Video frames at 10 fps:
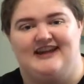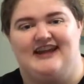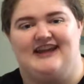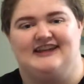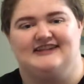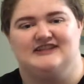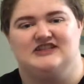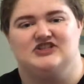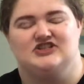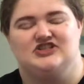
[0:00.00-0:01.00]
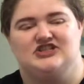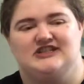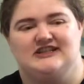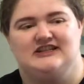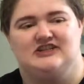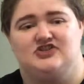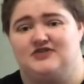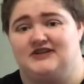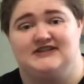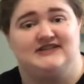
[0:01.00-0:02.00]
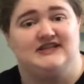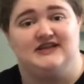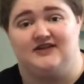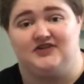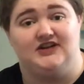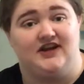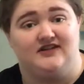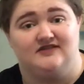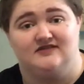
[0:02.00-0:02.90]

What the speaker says: and she drinks tea every day,